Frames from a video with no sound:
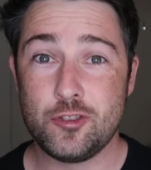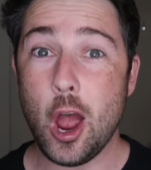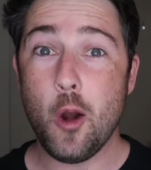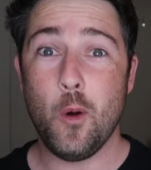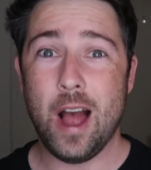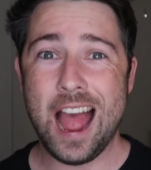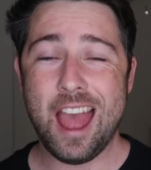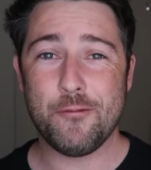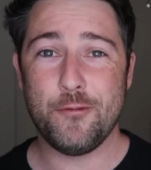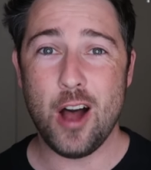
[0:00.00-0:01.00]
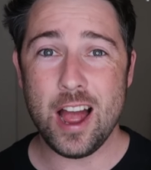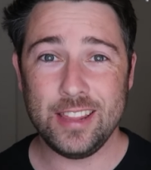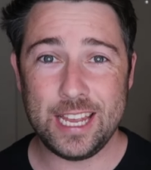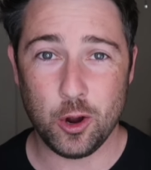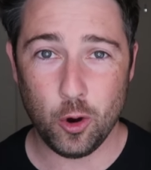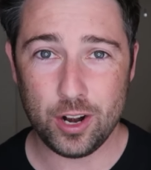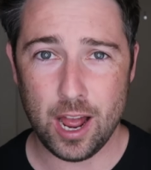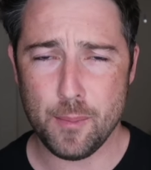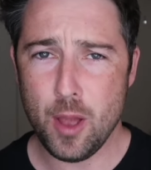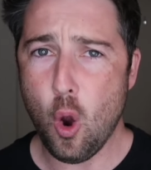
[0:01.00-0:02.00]
So, I have finally caught
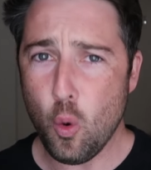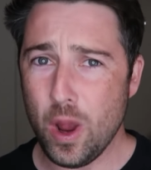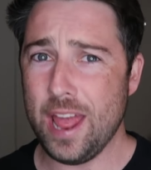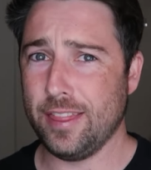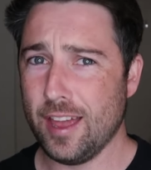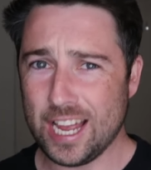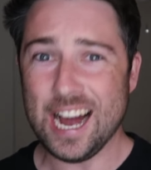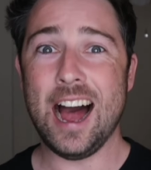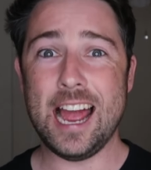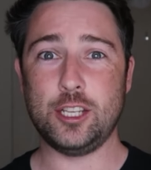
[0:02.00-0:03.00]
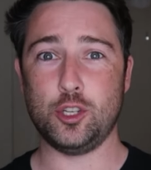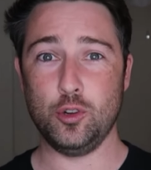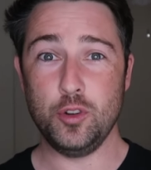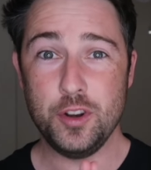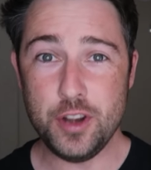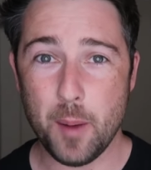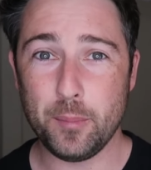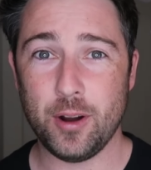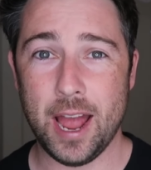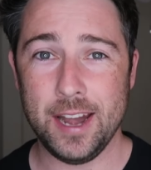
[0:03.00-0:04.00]
up with Kaiju
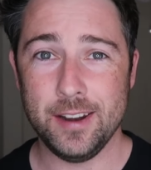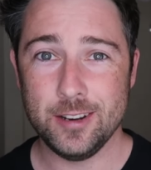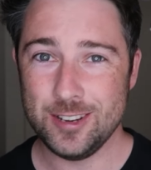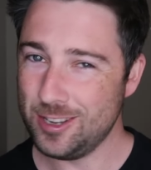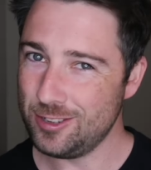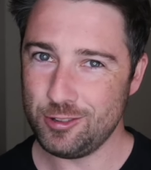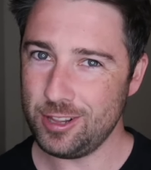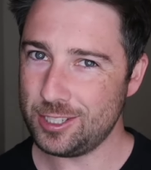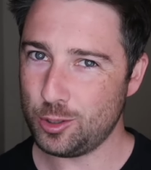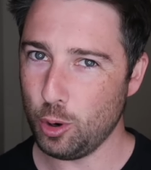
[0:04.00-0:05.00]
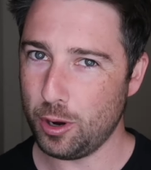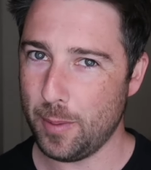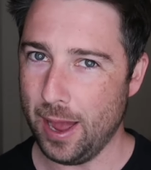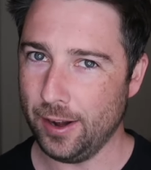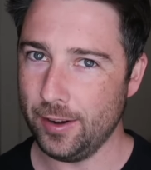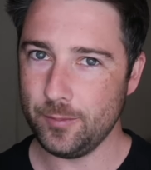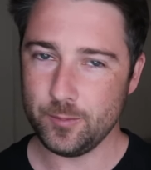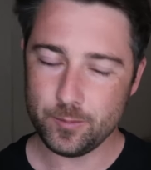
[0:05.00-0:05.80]
number 8. So, let's talk about it.